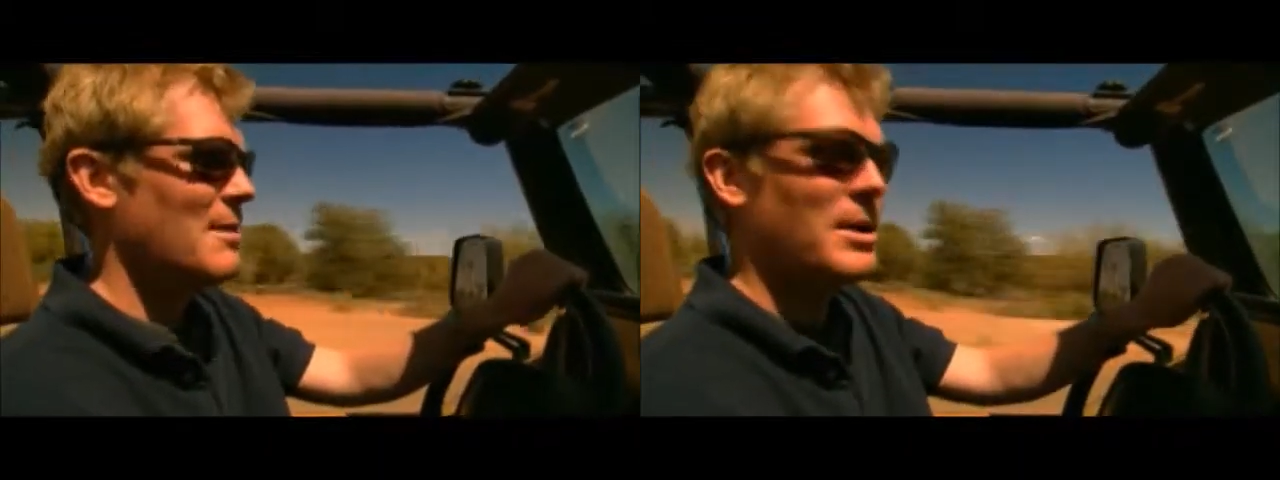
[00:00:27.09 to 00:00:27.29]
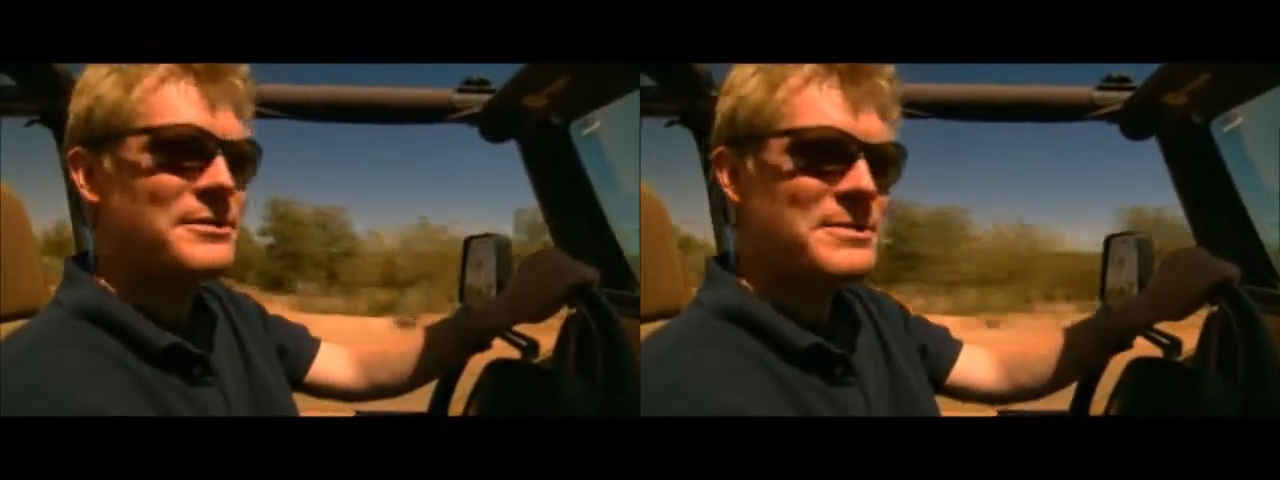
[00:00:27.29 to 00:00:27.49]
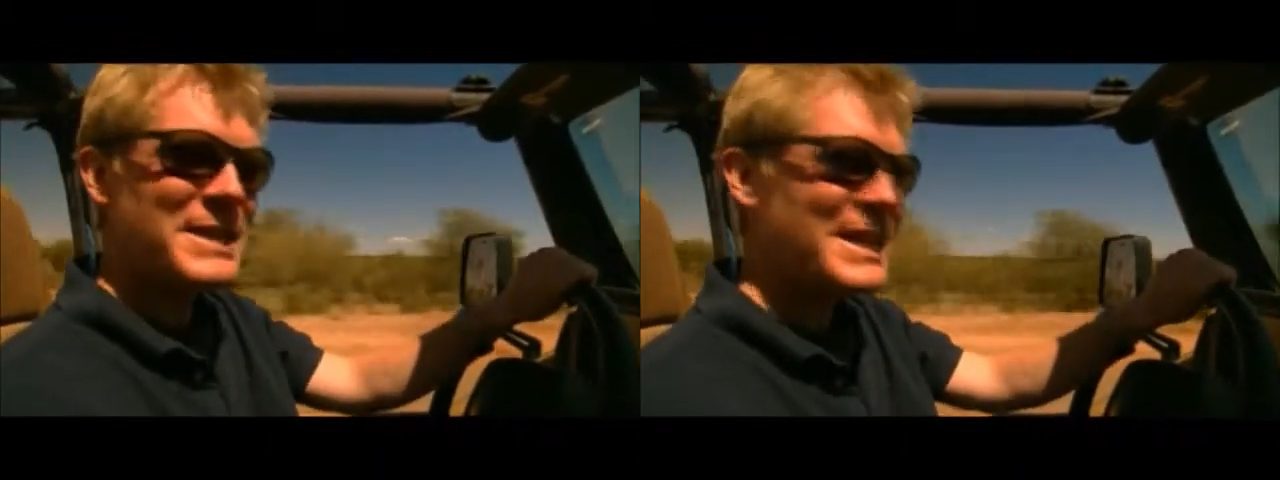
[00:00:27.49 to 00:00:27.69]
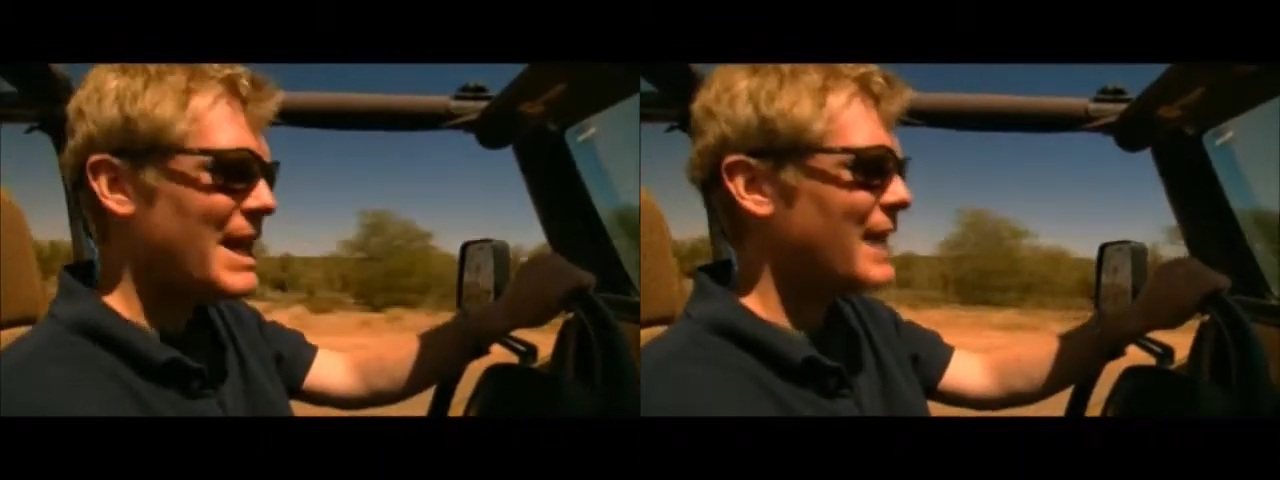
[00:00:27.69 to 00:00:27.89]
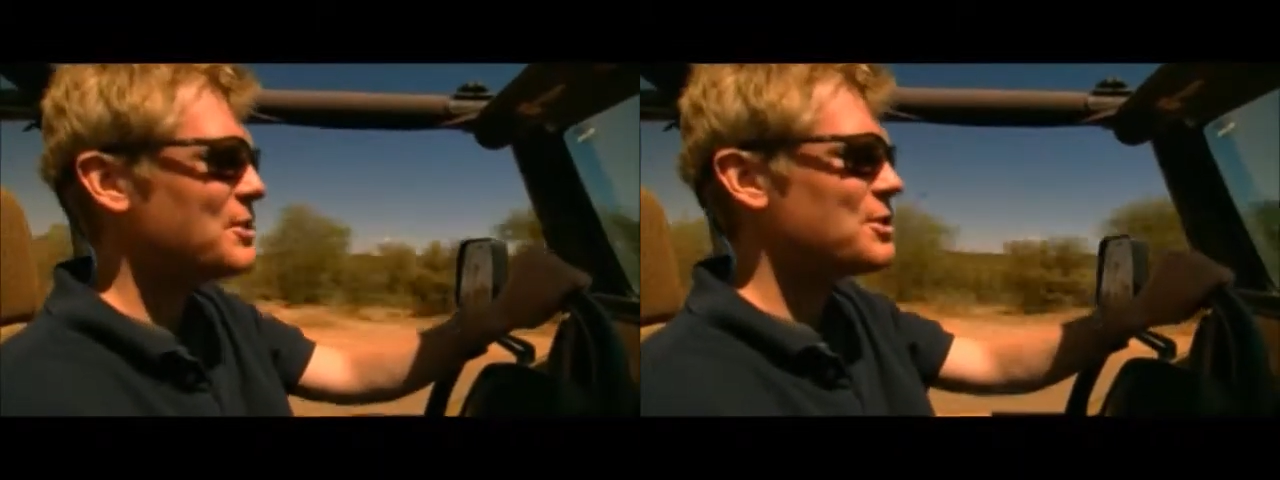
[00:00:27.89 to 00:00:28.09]
I'm off to meet an
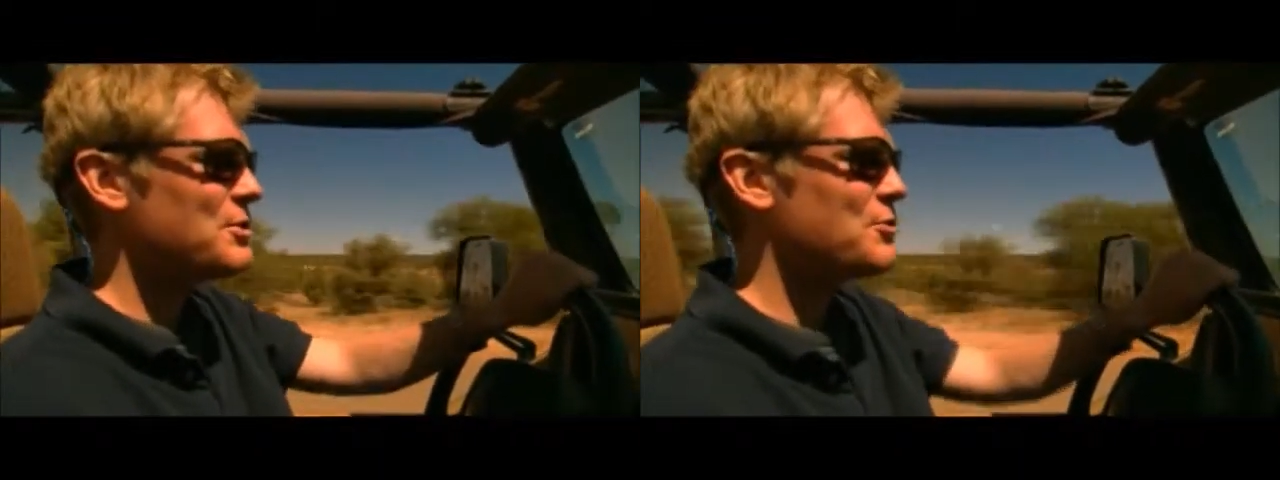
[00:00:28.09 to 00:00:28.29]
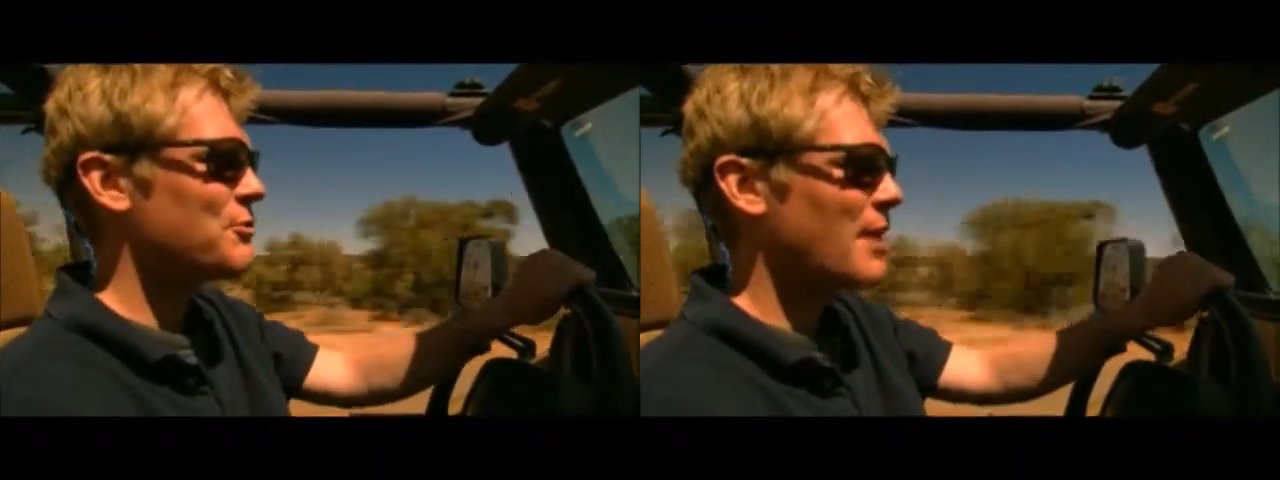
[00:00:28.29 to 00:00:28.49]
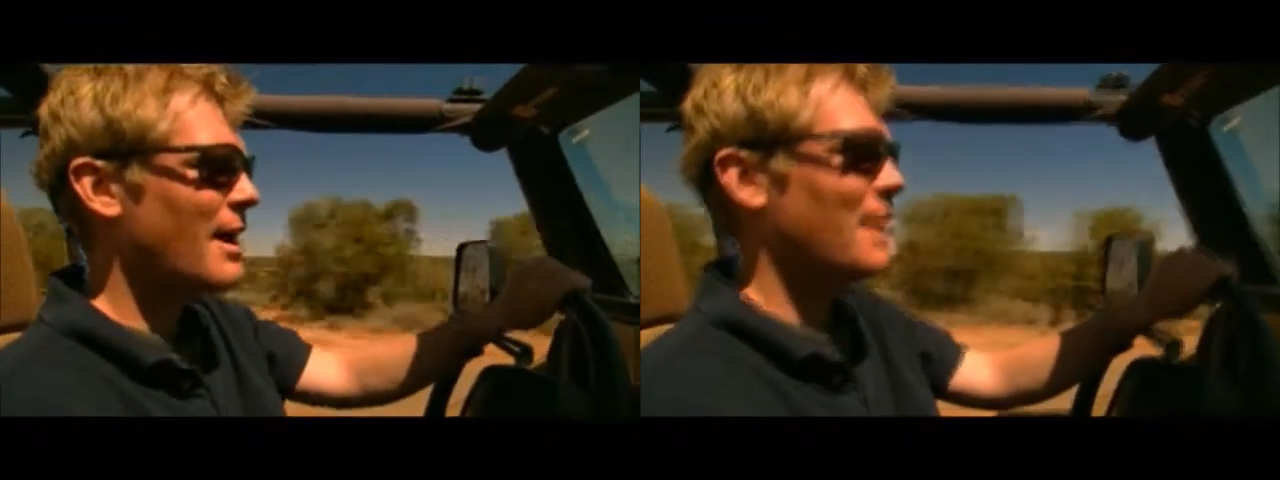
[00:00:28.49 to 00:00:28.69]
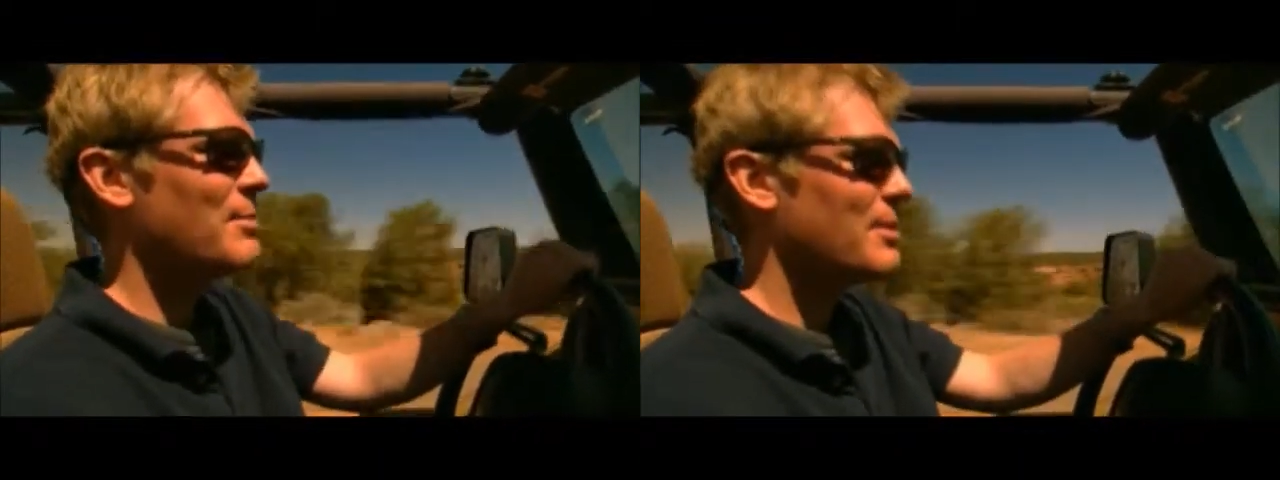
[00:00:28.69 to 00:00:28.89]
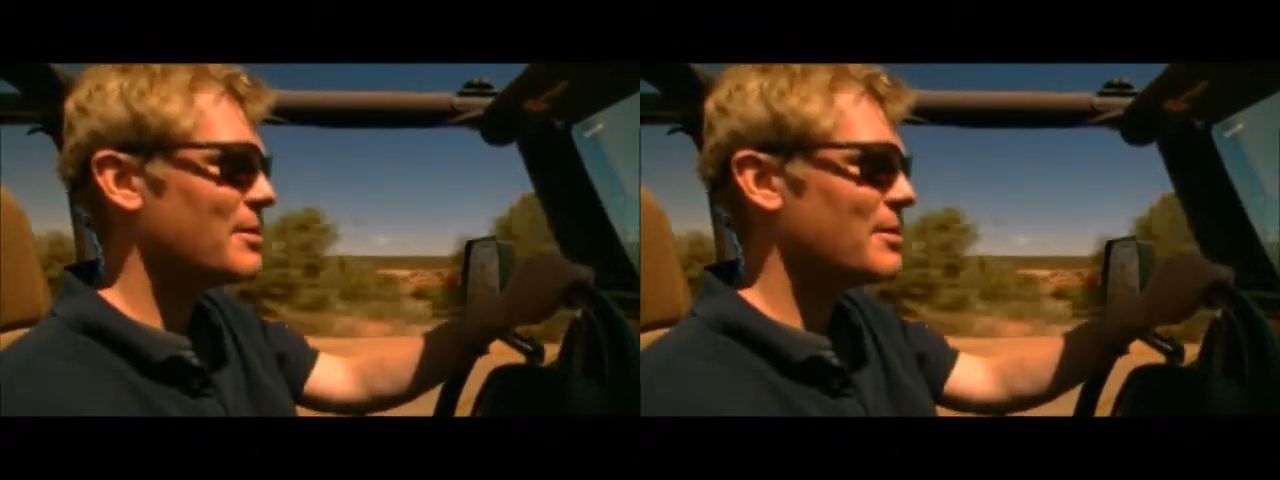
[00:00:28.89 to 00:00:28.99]
ancient tribe